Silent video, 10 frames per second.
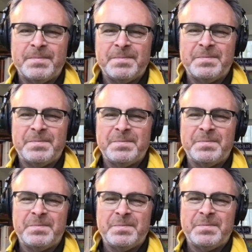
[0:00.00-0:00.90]

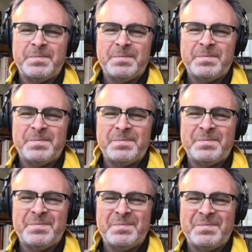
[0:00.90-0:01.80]

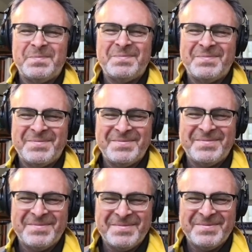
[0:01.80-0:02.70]

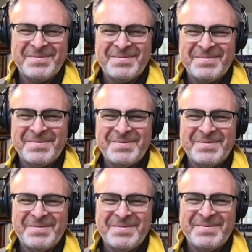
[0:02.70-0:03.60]

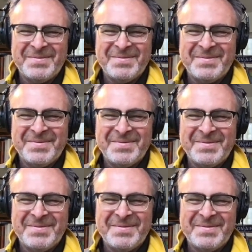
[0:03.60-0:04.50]

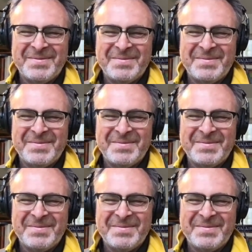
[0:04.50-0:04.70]
(silent)